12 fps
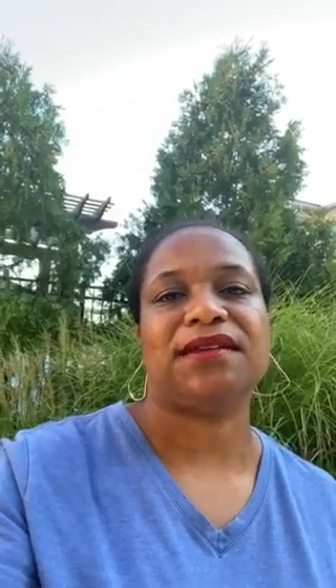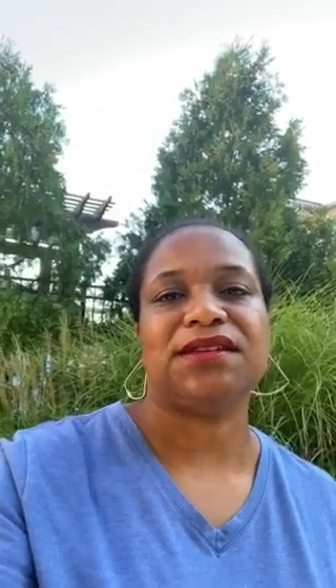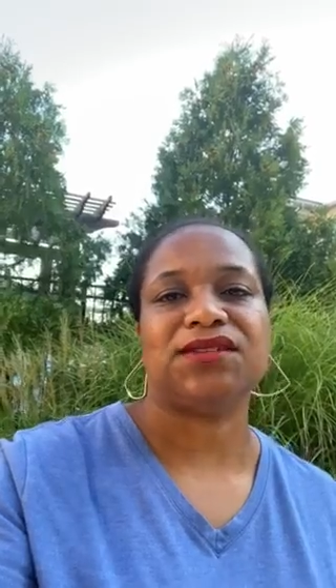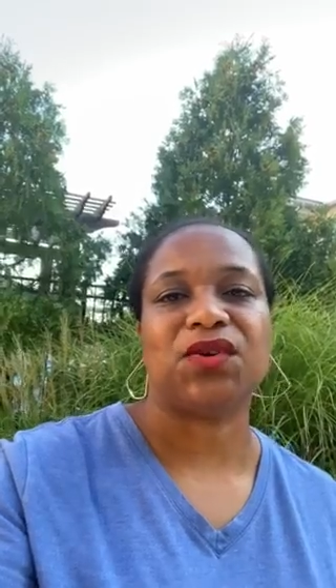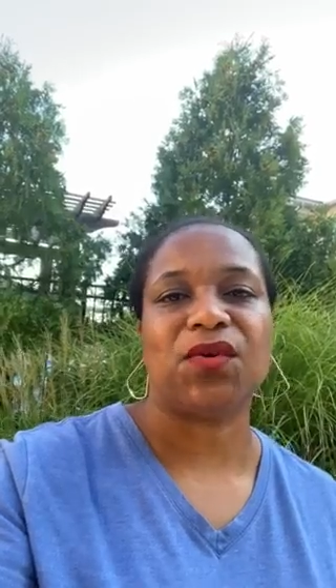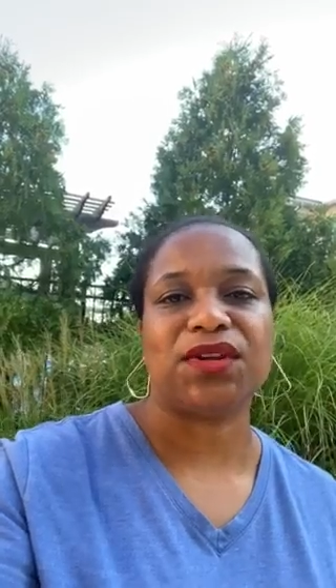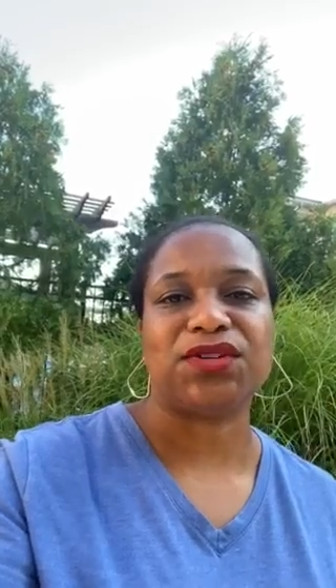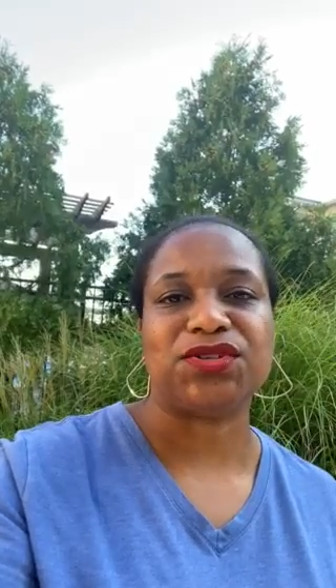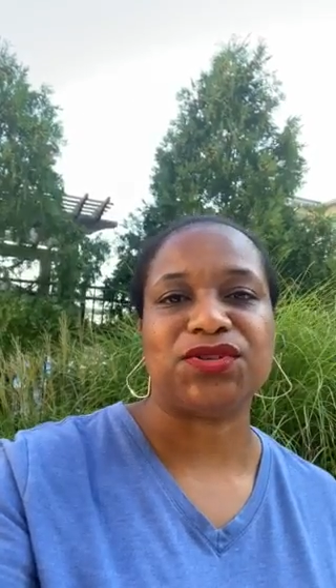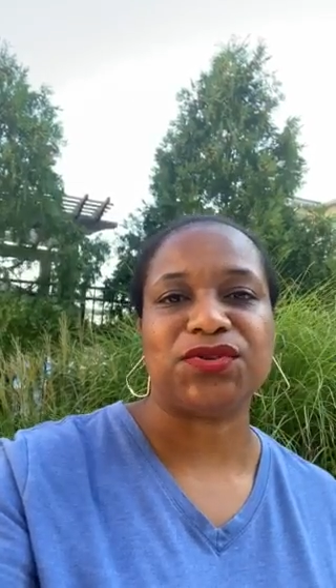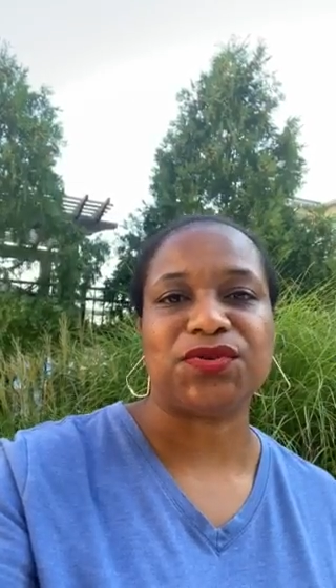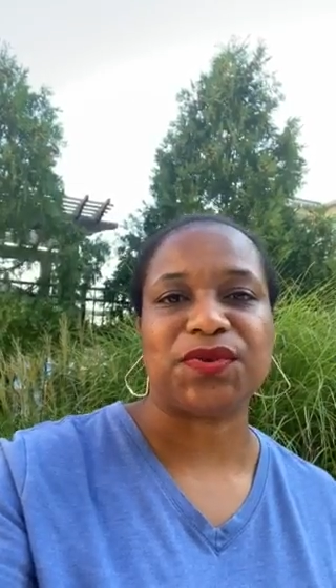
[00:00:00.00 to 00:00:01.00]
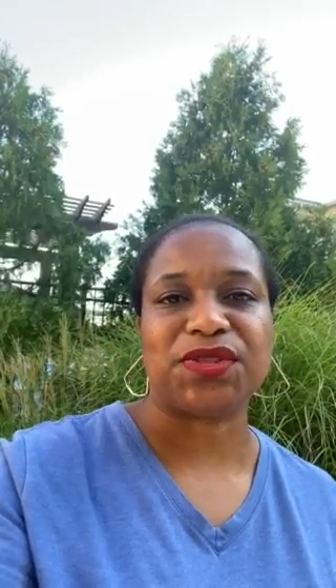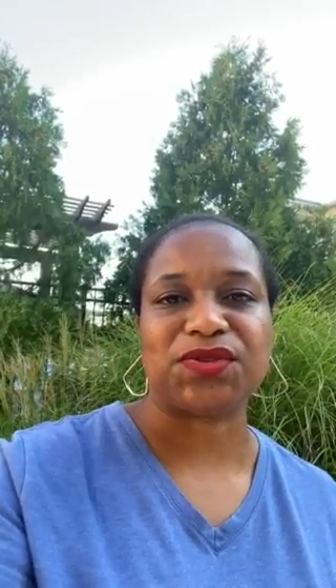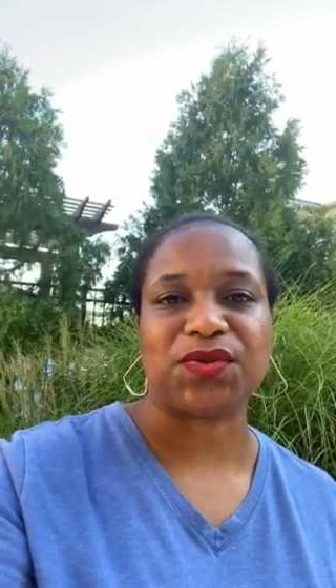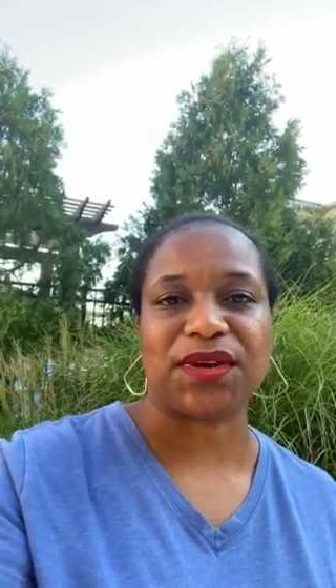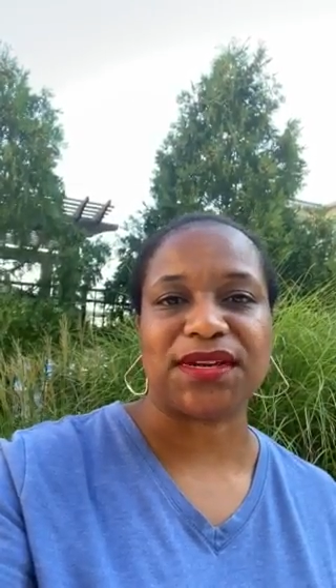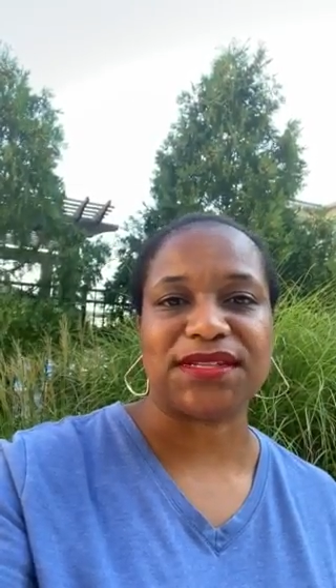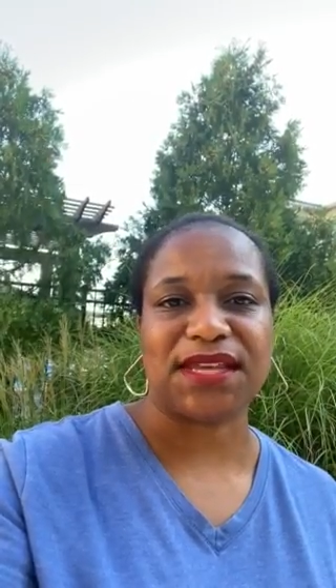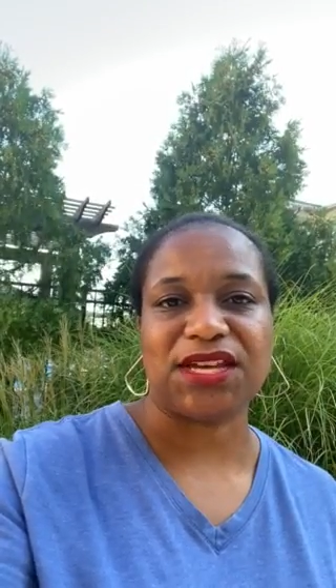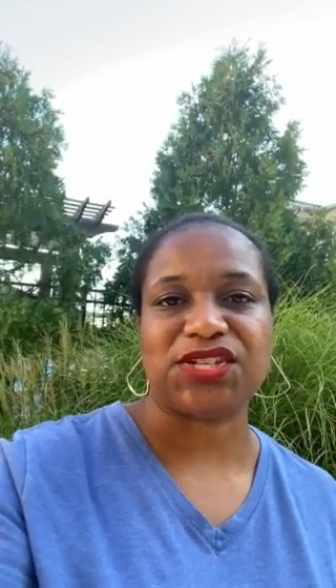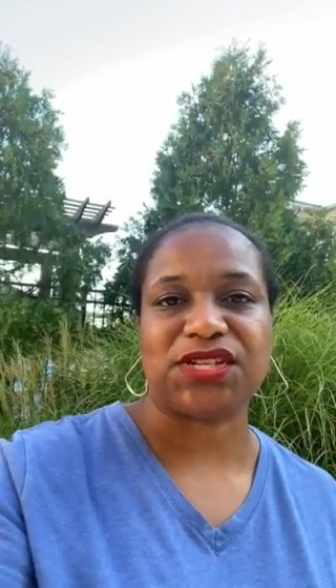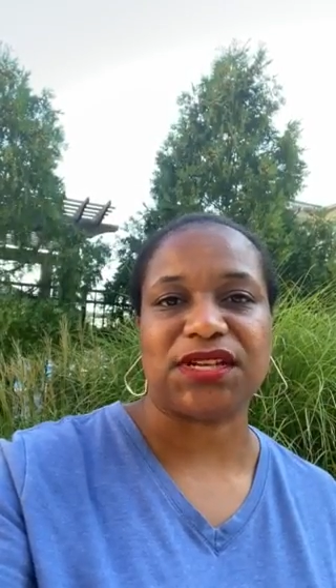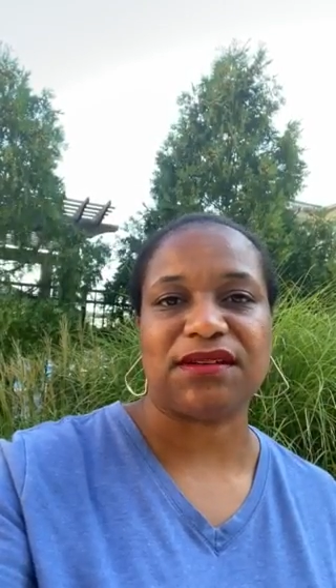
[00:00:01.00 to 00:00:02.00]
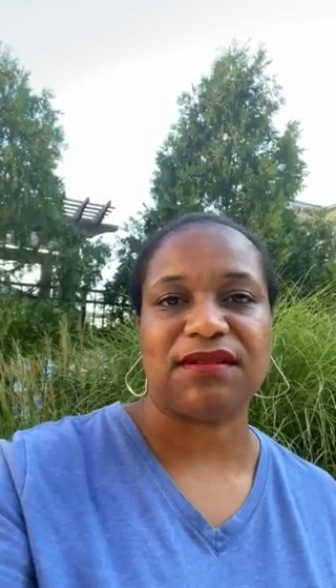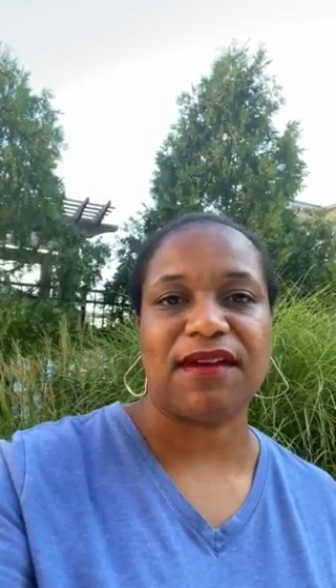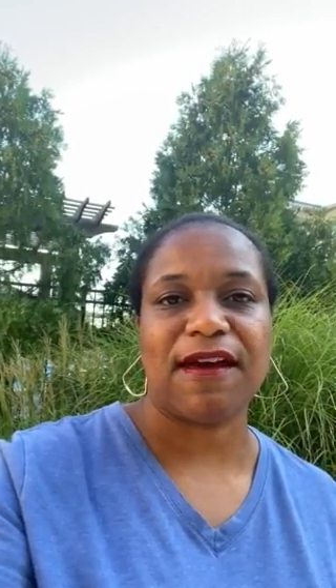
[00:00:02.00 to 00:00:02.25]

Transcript: is going to do with this organization.